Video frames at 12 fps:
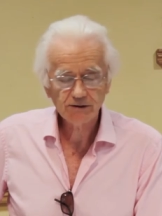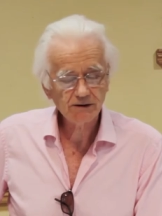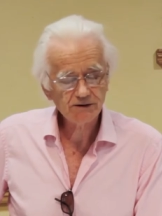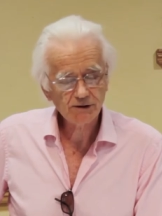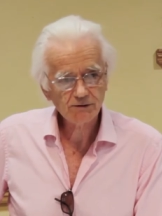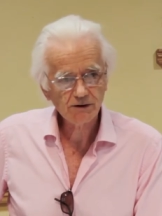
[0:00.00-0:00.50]
to
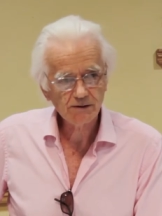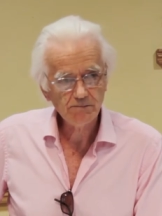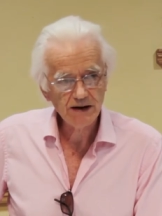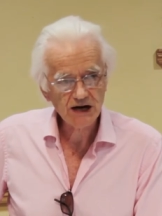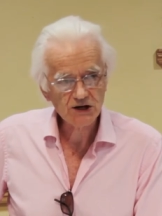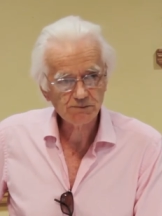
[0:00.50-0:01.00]
our total
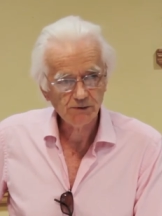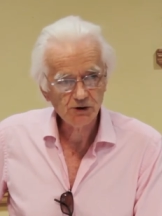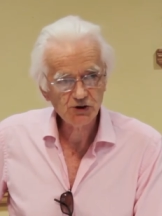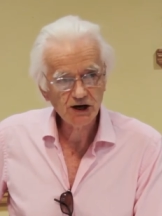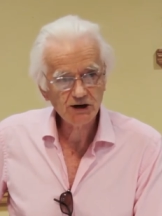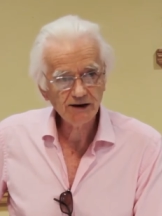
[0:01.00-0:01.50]

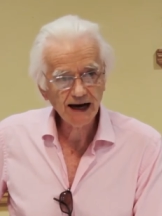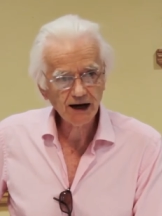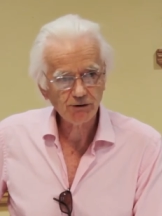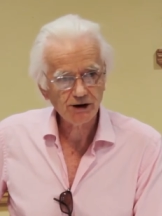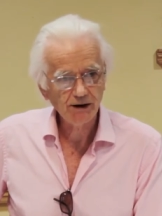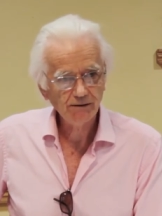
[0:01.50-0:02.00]
amazement, Jake
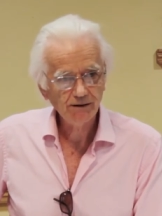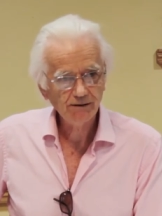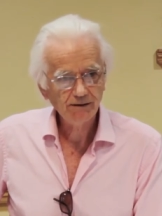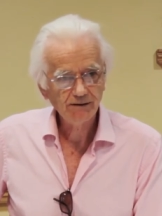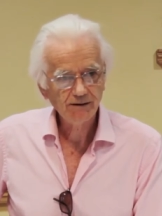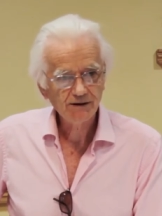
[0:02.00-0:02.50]
Thackeray
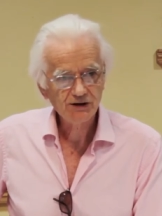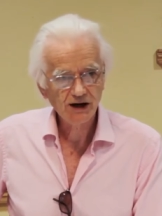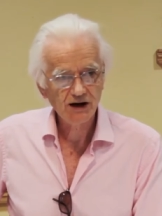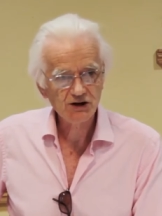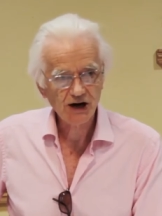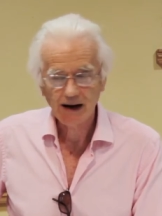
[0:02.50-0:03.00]

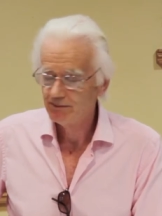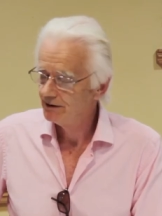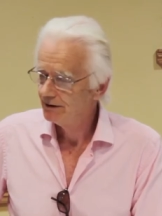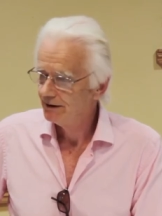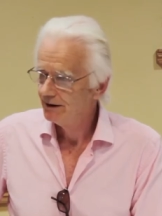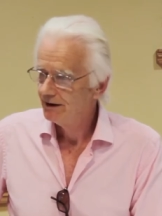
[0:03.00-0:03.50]
turns up.